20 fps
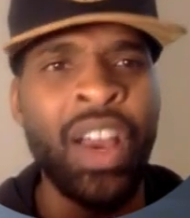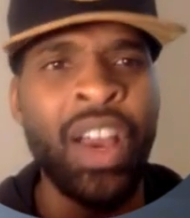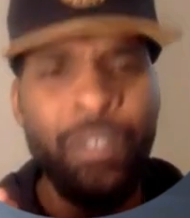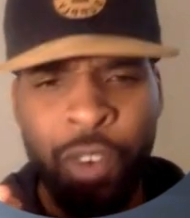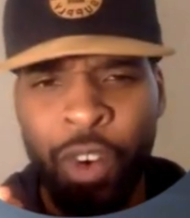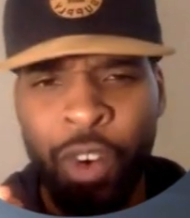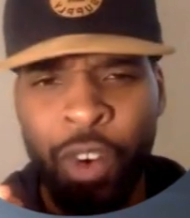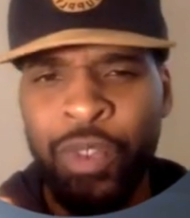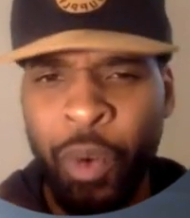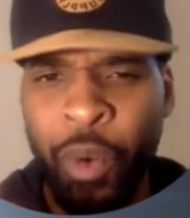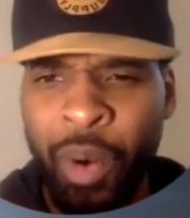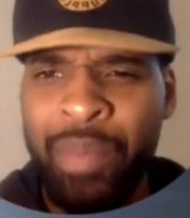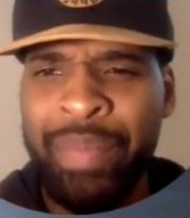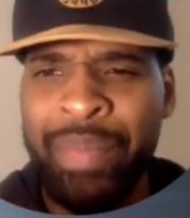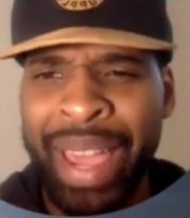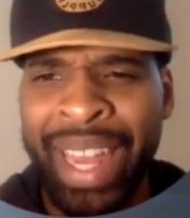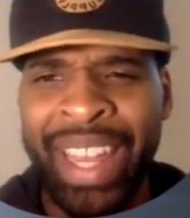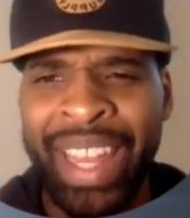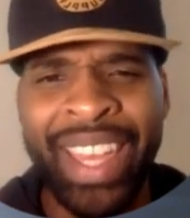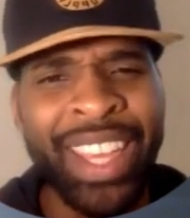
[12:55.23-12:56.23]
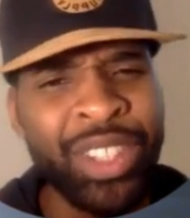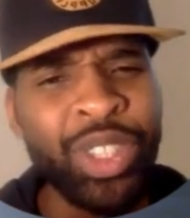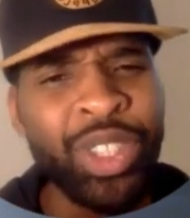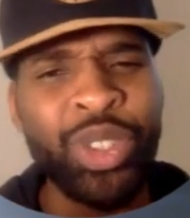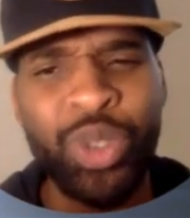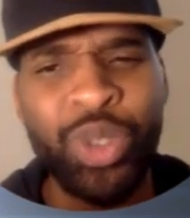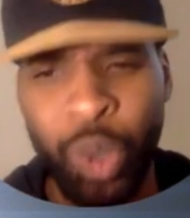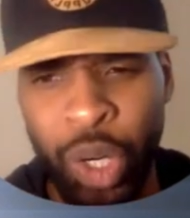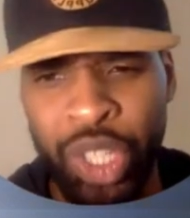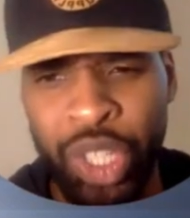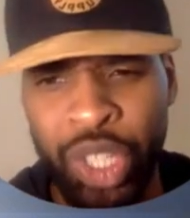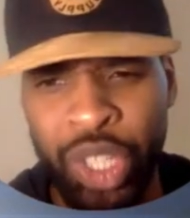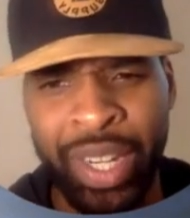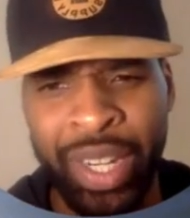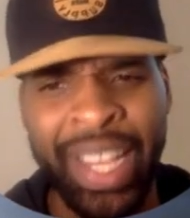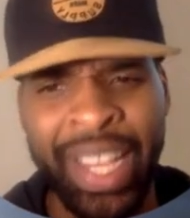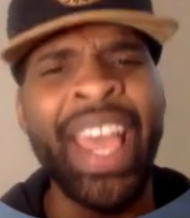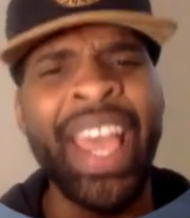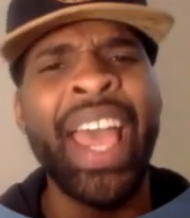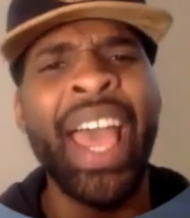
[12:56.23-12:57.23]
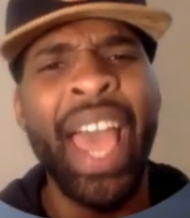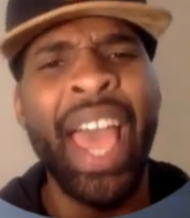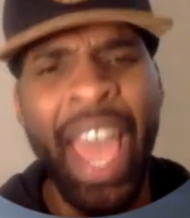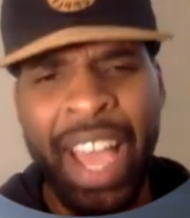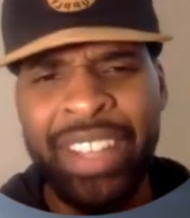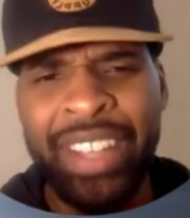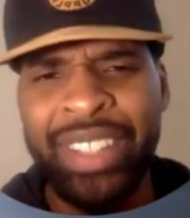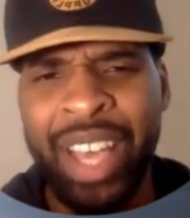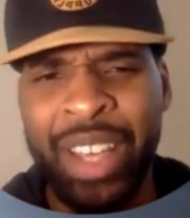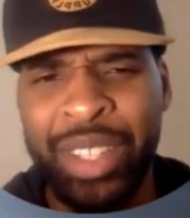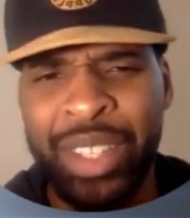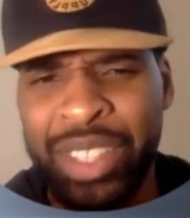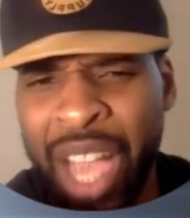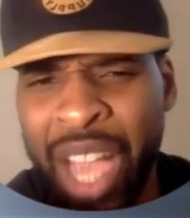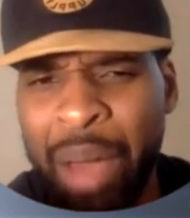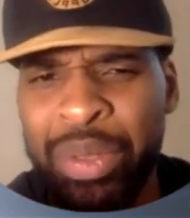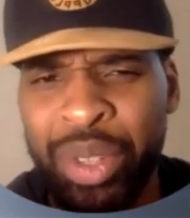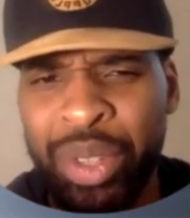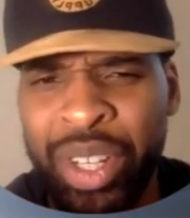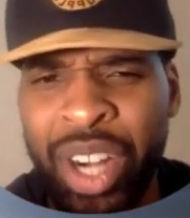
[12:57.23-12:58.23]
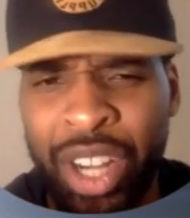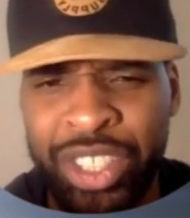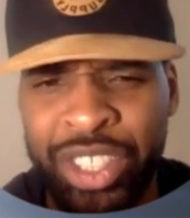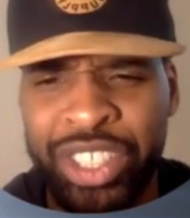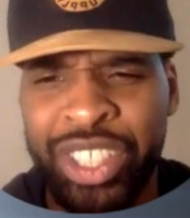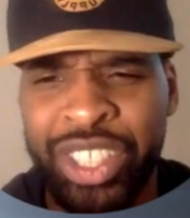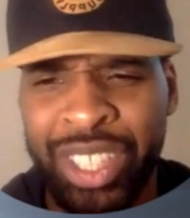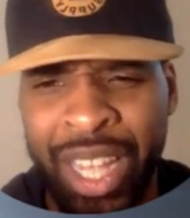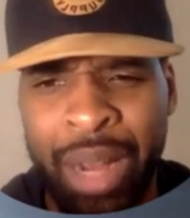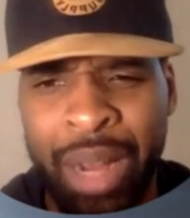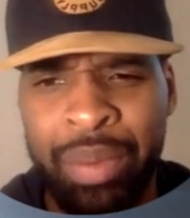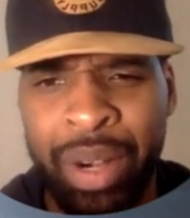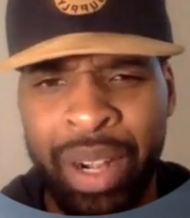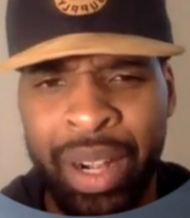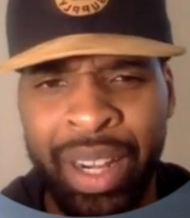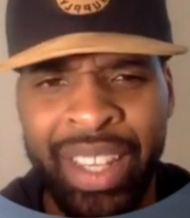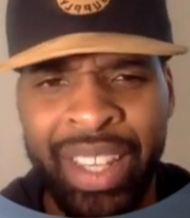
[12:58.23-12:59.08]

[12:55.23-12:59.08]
For 4 mana, it's a sorcery. Exile the top 3 cards of your library.